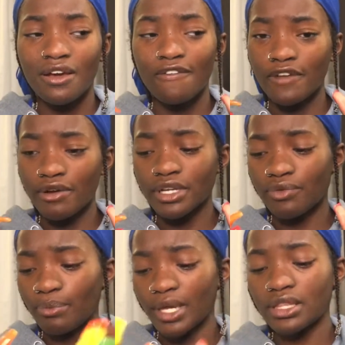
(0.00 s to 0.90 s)
Very good
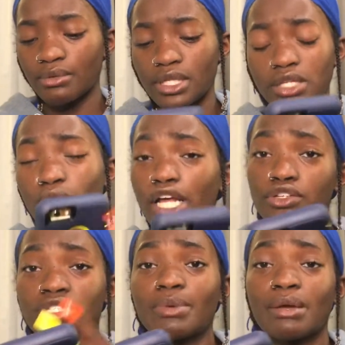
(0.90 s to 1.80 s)
with making thumbnails. That's what I
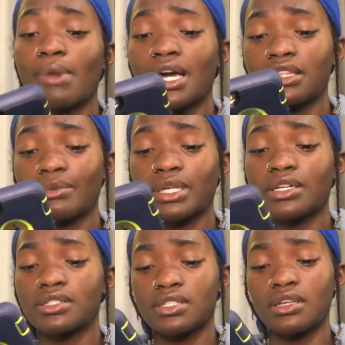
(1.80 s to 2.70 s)
use to make my
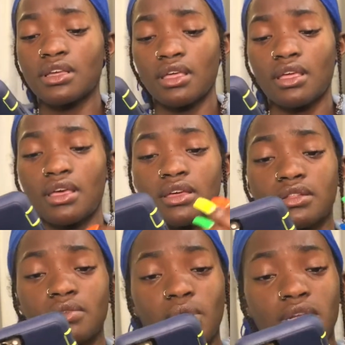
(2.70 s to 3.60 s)
thumbnails
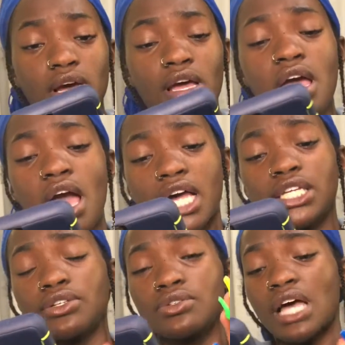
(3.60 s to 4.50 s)
and whatnot. I
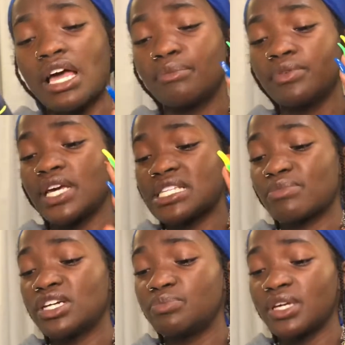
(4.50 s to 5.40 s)
don't use iMovie as
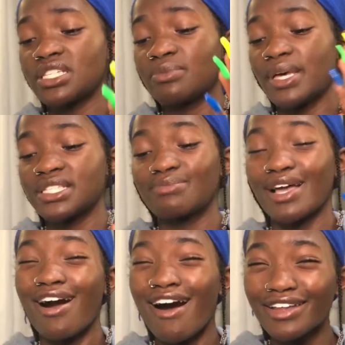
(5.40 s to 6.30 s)
much because it messes
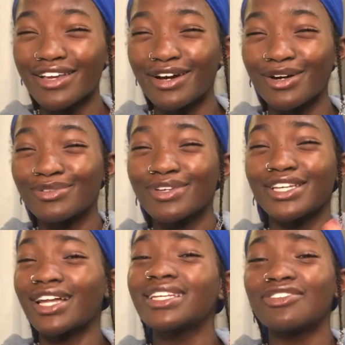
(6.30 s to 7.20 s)
my audio.
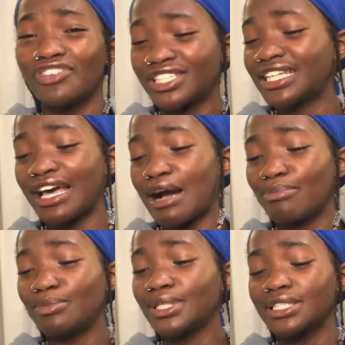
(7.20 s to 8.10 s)
Y'all need to fix that,
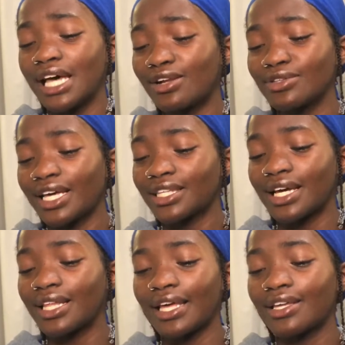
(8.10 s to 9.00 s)
Apple, because I don't like
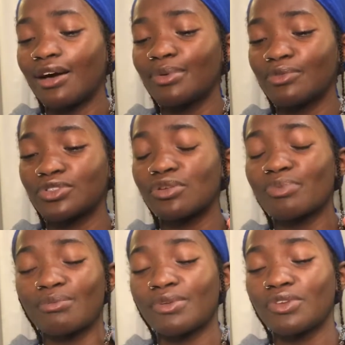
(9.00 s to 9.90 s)
that. Like, y'all be
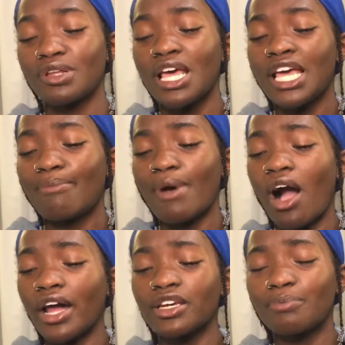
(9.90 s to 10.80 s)
tripping. My
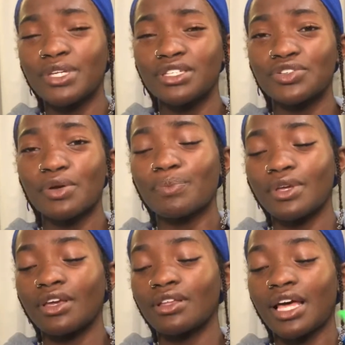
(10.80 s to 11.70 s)
audio be
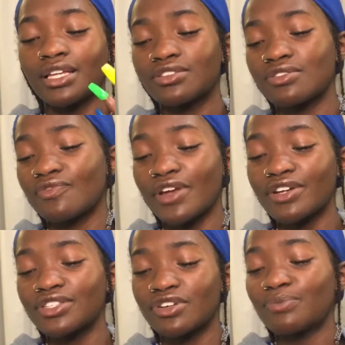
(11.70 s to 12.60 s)
trippy, like
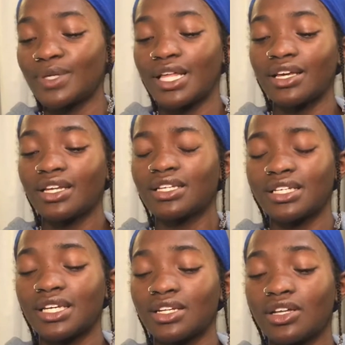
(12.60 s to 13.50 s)
very trippy. Like, y'all need to
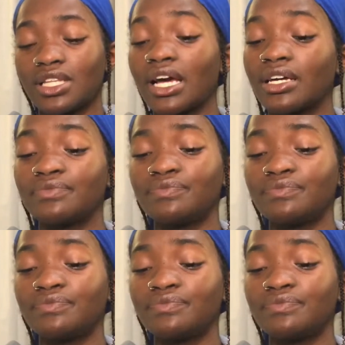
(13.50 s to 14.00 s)
get on that.